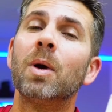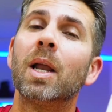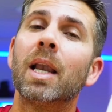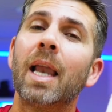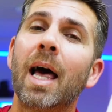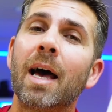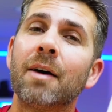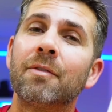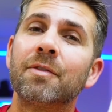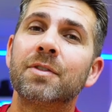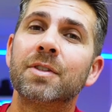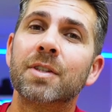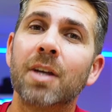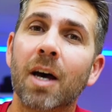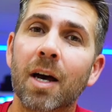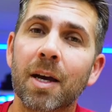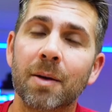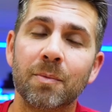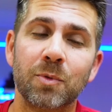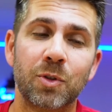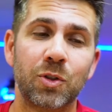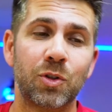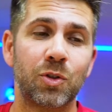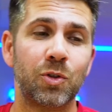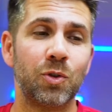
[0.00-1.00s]
will have
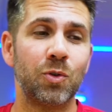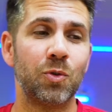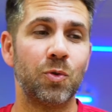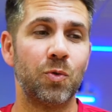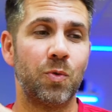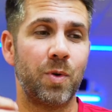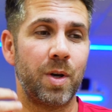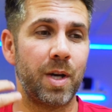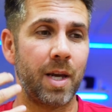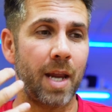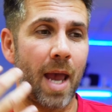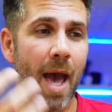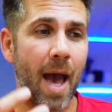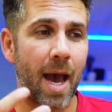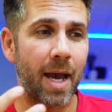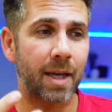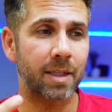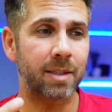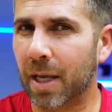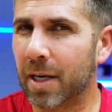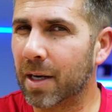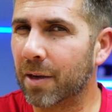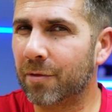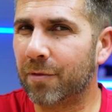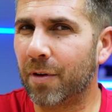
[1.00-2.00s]
time to
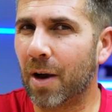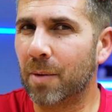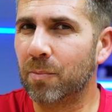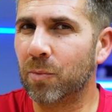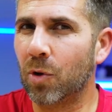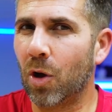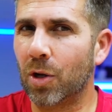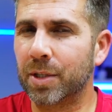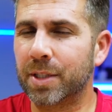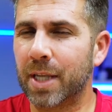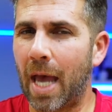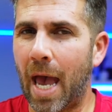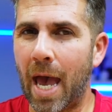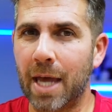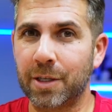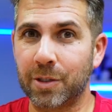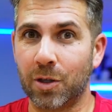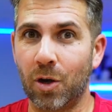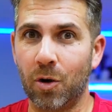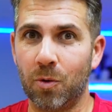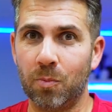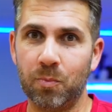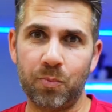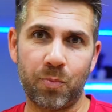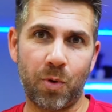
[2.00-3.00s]
react. And if I'm not at
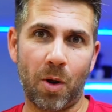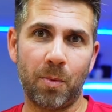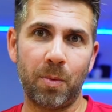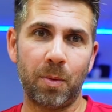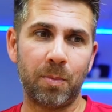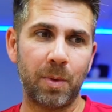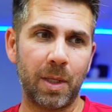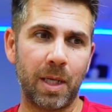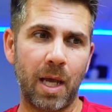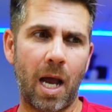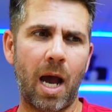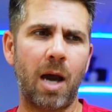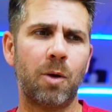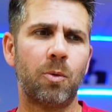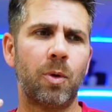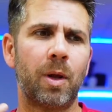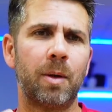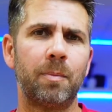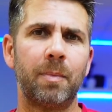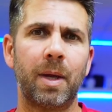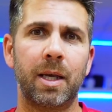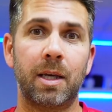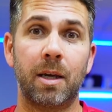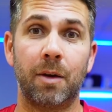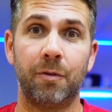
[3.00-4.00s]
home, probably I will
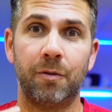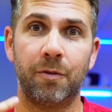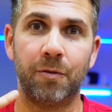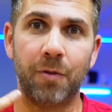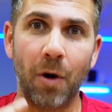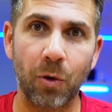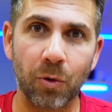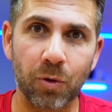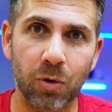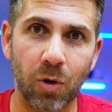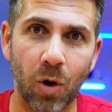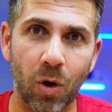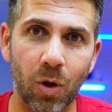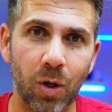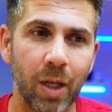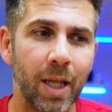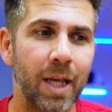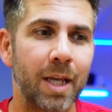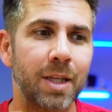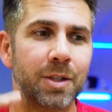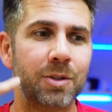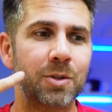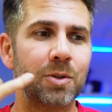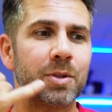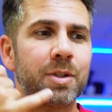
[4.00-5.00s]
make a phone call
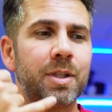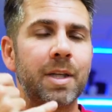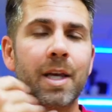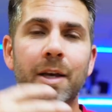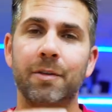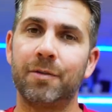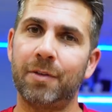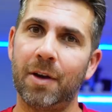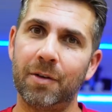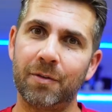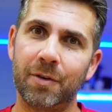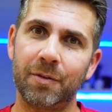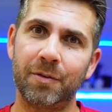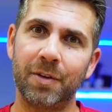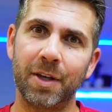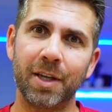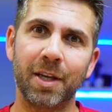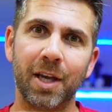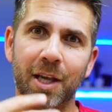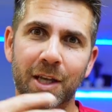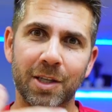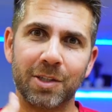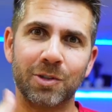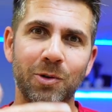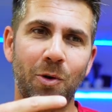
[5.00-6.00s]
to see if everything
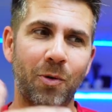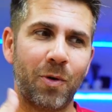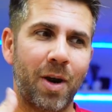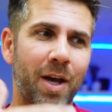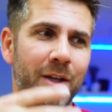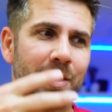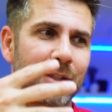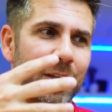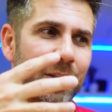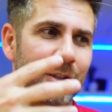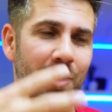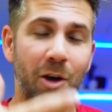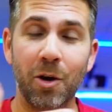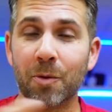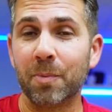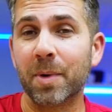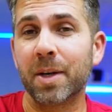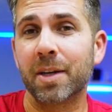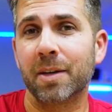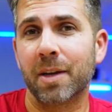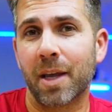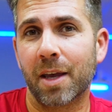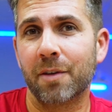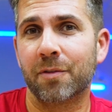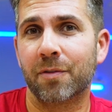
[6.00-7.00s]
is all right at home
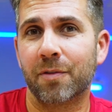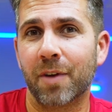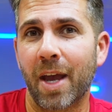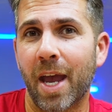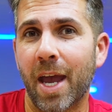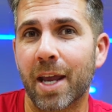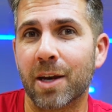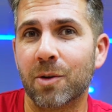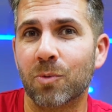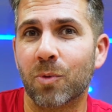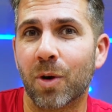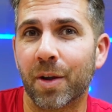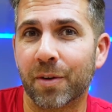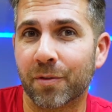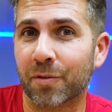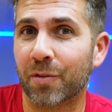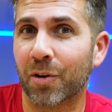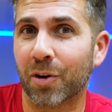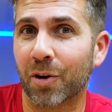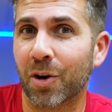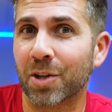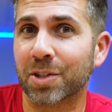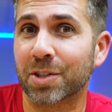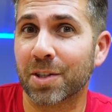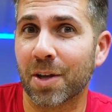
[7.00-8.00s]
and if anyone
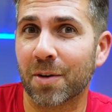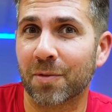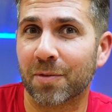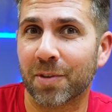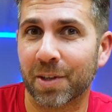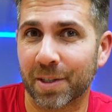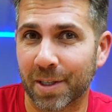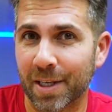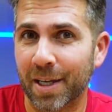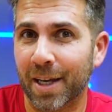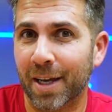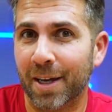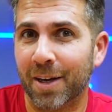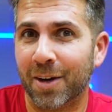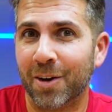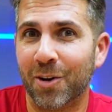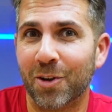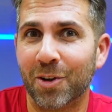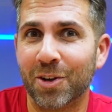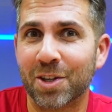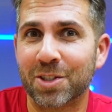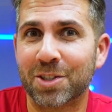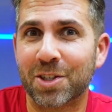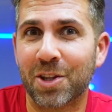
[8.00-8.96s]
forgot something on the